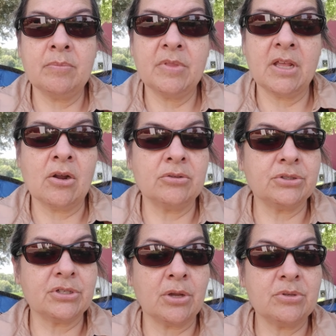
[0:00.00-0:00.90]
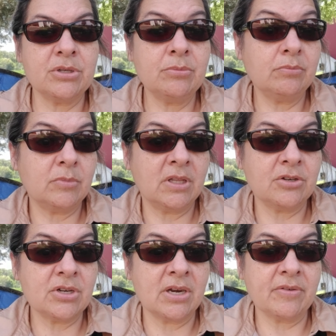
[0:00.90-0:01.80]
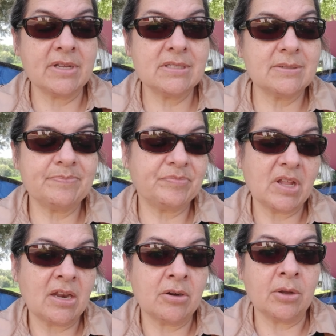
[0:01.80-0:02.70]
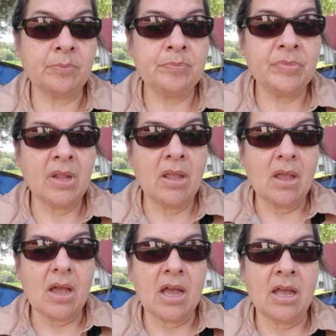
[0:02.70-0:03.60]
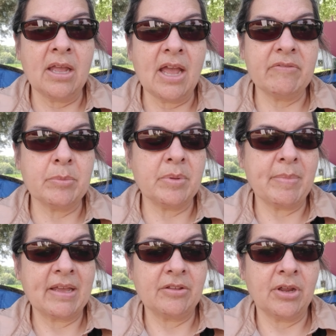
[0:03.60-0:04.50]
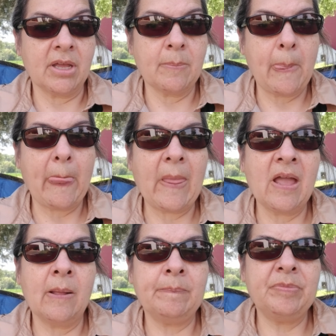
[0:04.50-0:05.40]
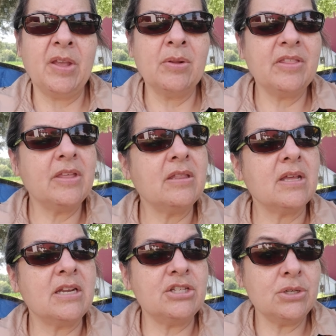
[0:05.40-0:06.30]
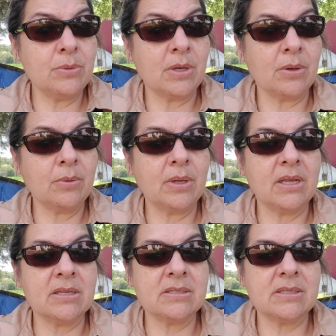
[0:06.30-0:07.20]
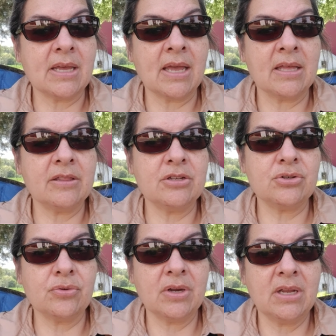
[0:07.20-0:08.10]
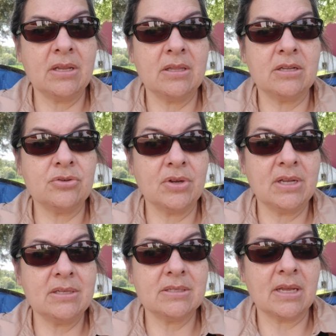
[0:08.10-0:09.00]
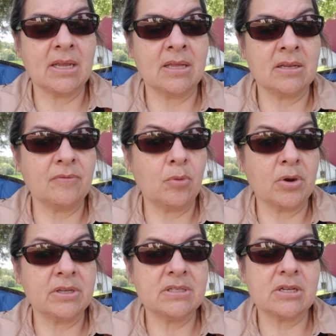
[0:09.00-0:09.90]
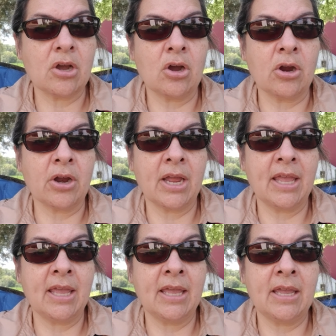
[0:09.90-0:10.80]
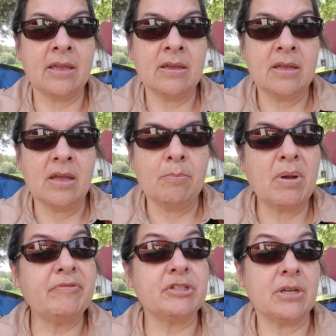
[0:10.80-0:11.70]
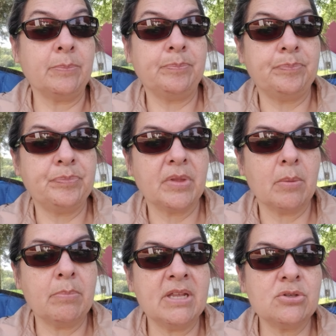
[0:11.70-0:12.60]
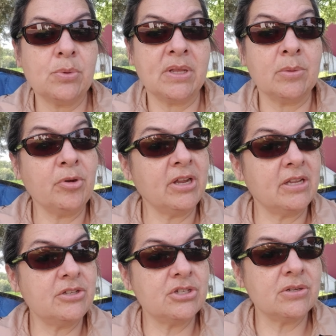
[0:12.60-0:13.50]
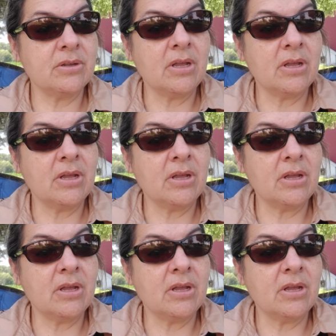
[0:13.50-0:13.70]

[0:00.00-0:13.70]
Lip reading: that altars go to when they're trying to rest. I don't know. I haven't been back there yet. The only thing that I do know is that the trees and the forest are a buffer zone between the bridge